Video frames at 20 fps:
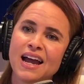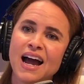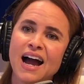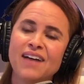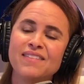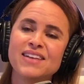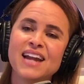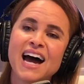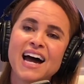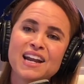
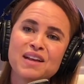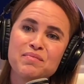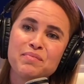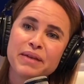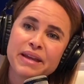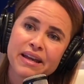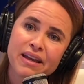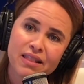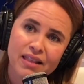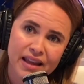I'm not a
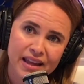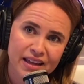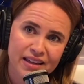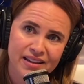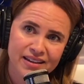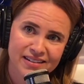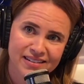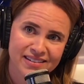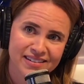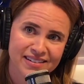big,
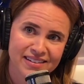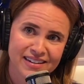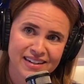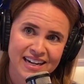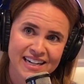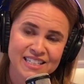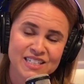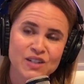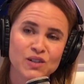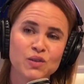
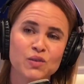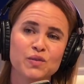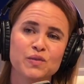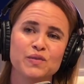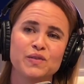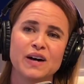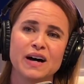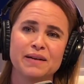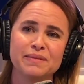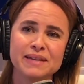I don't
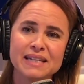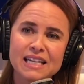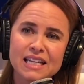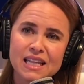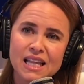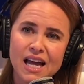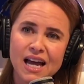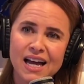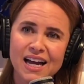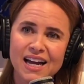vomit a
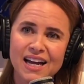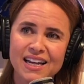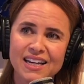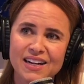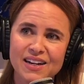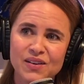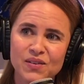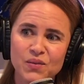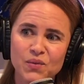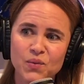lot
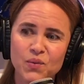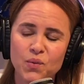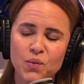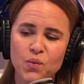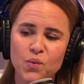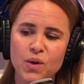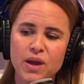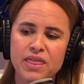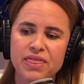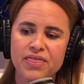
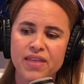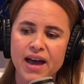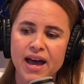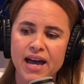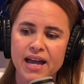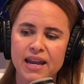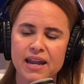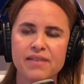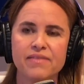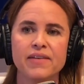with
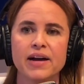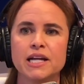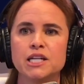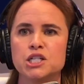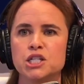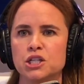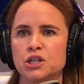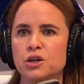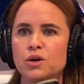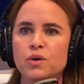that. If I
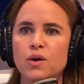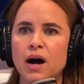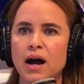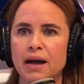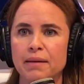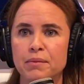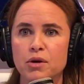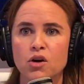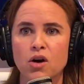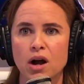do,
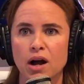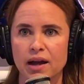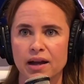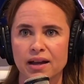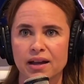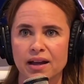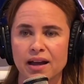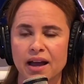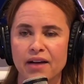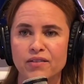I'm
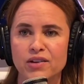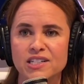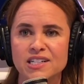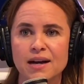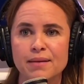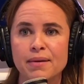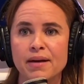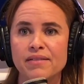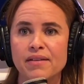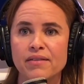crying. Every
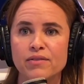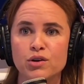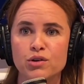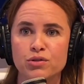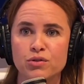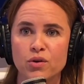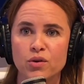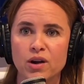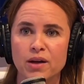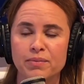time I've ever
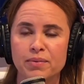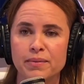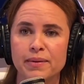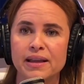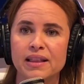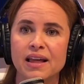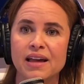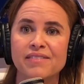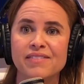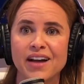thrown up in
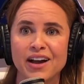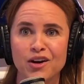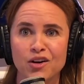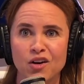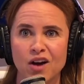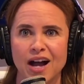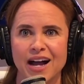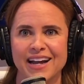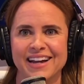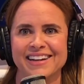my life, I
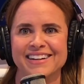cry.